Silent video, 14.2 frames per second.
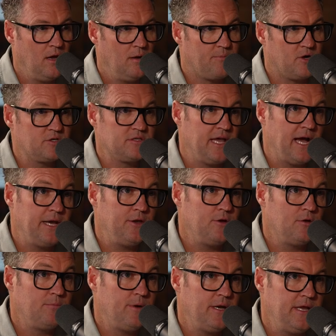Personally, I
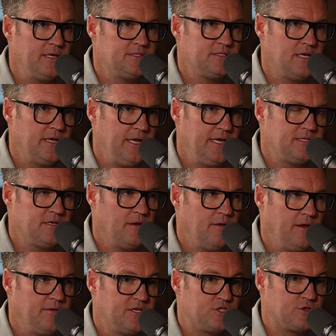do, but it's
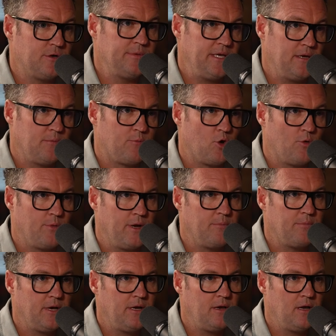extremely
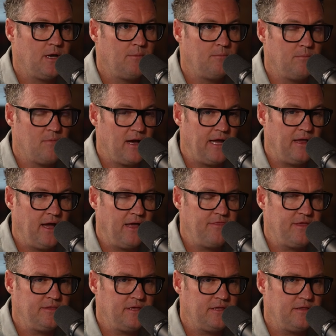inappropriate. But I
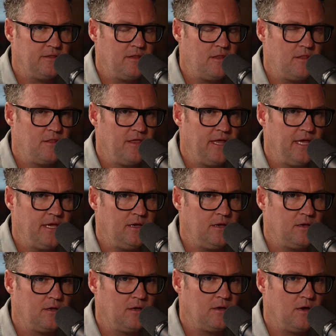think that they
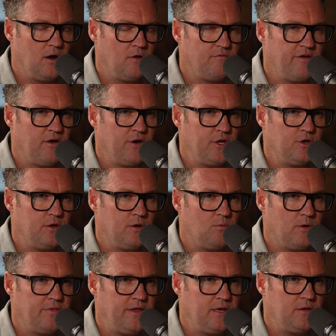are very good at
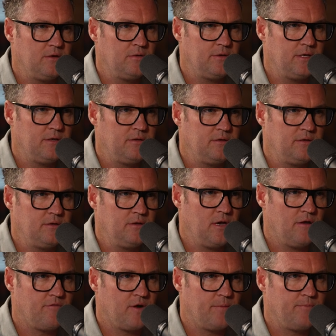what they do and
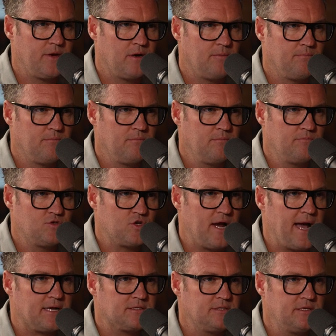cover up their
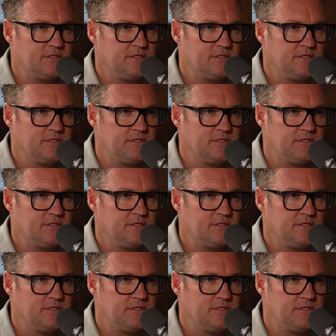tracks.